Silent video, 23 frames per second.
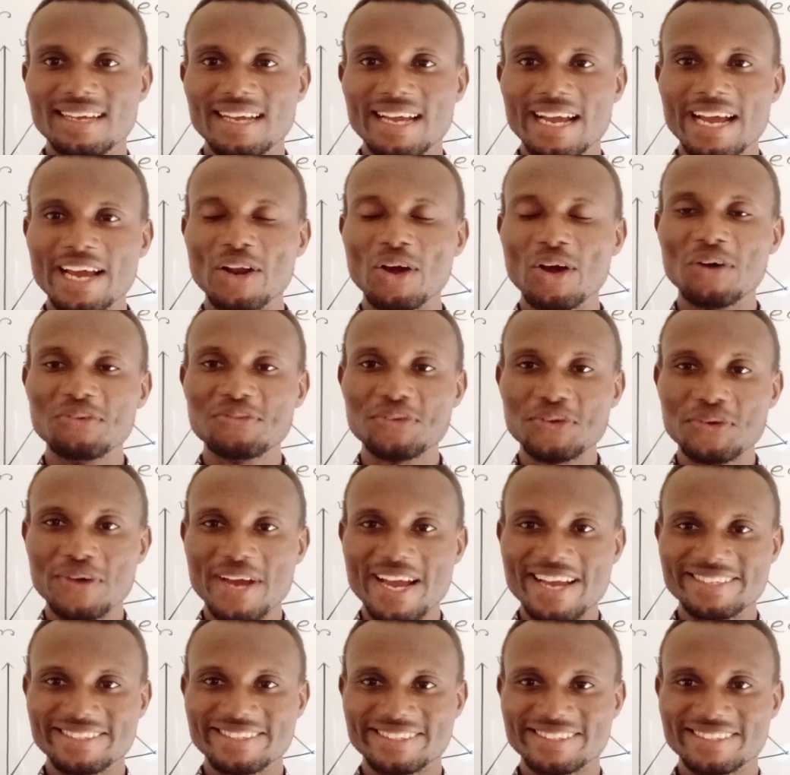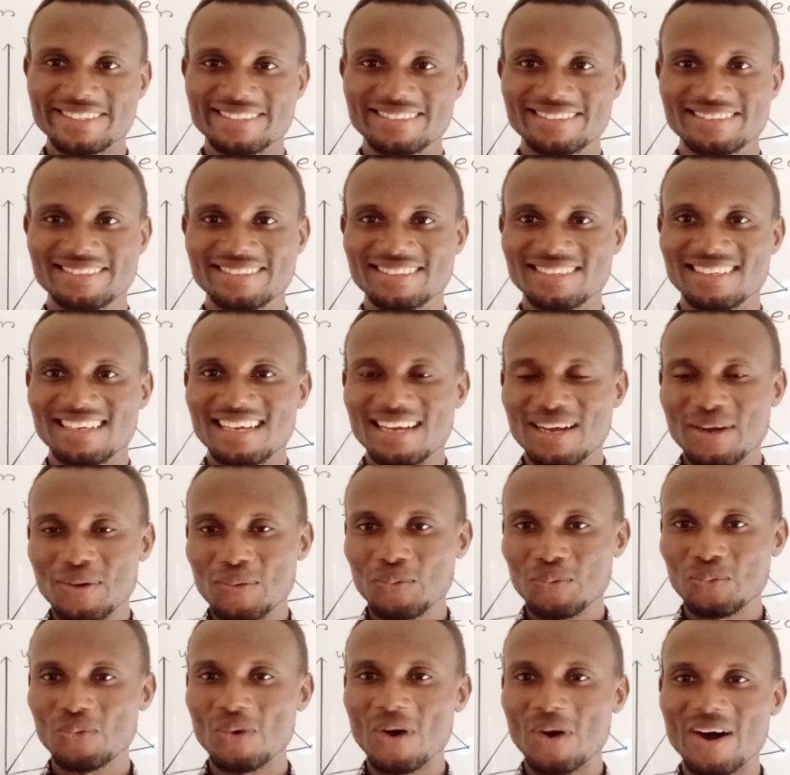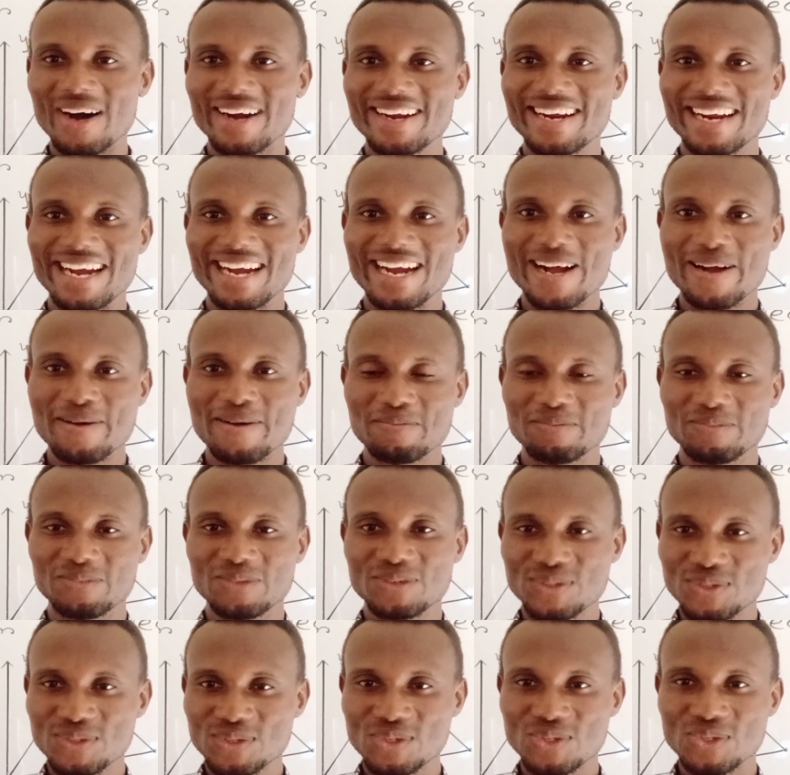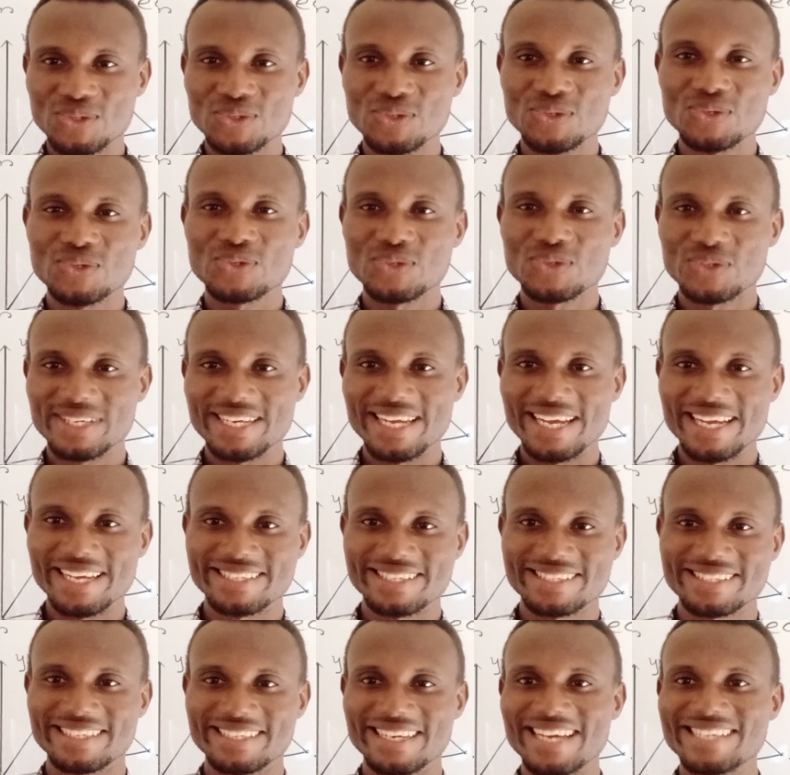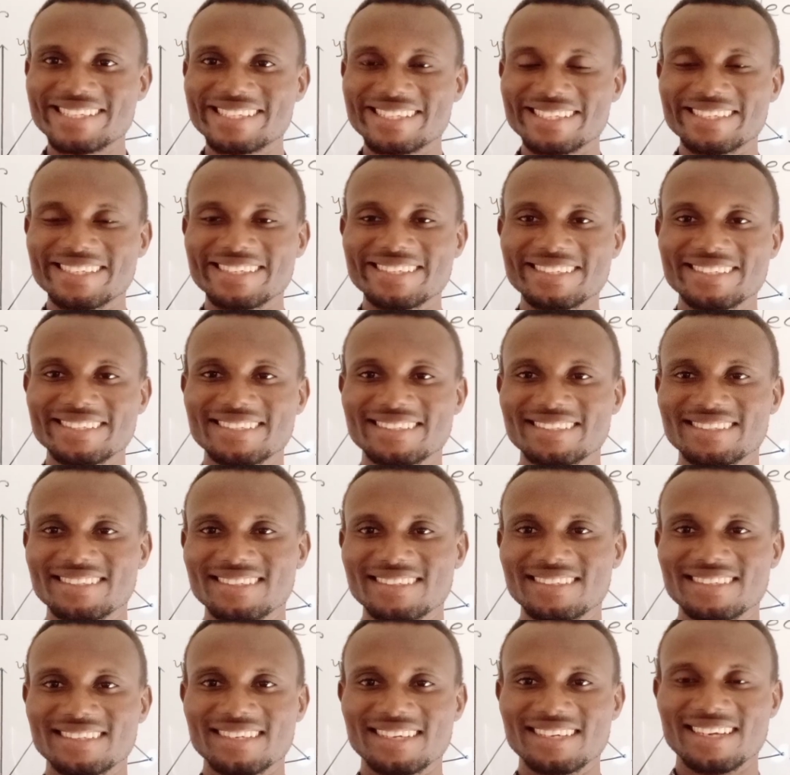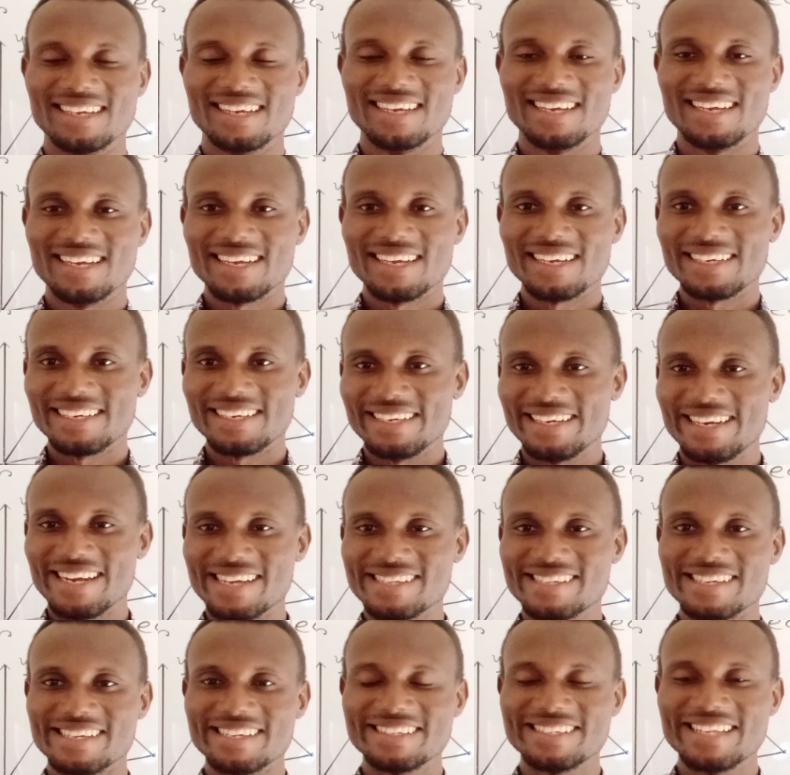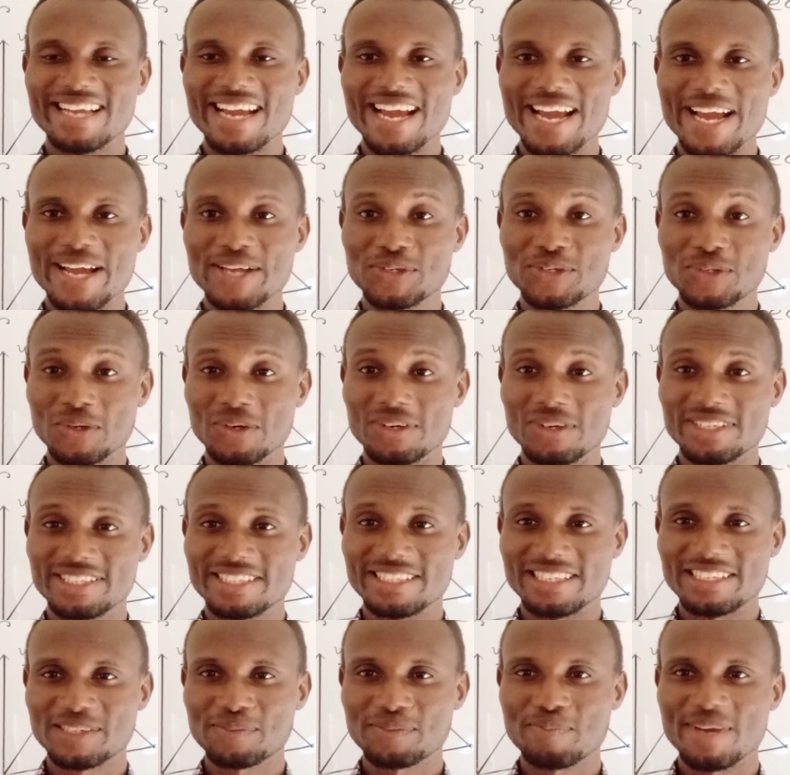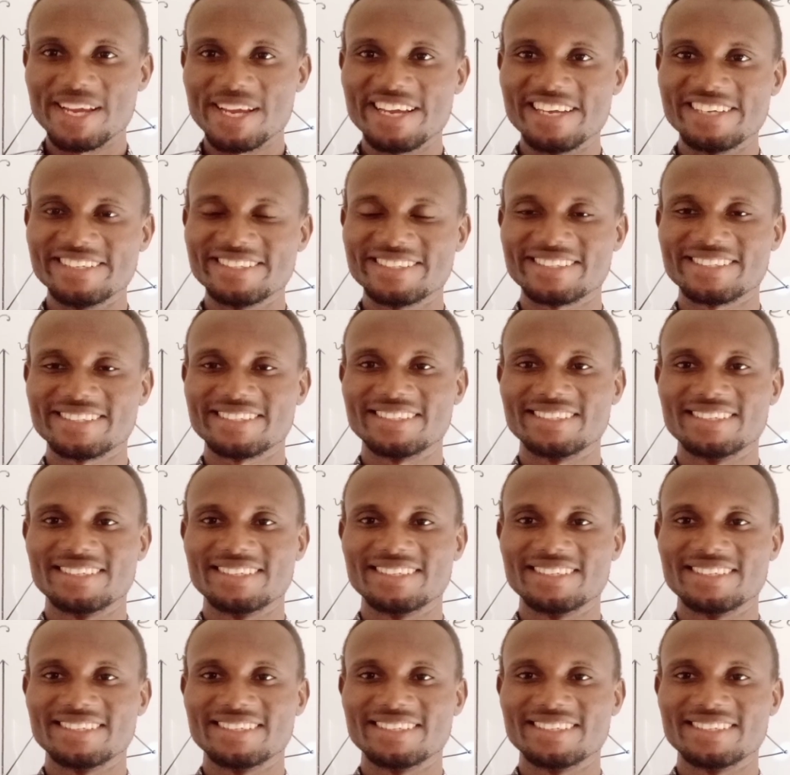Hello viewers, welcome to today's lesson. This is the Solution Space,